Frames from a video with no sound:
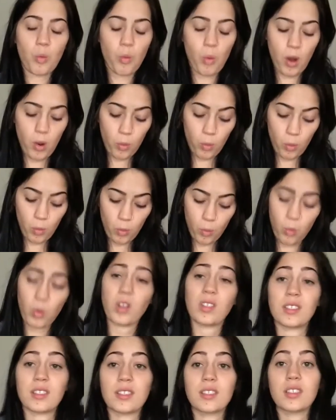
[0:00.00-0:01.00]
what
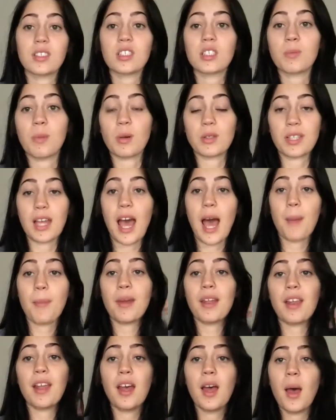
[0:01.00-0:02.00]
was supposed to
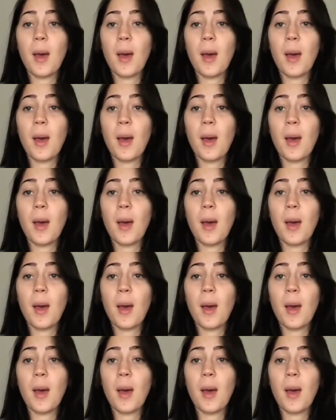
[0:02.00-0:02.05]
happen,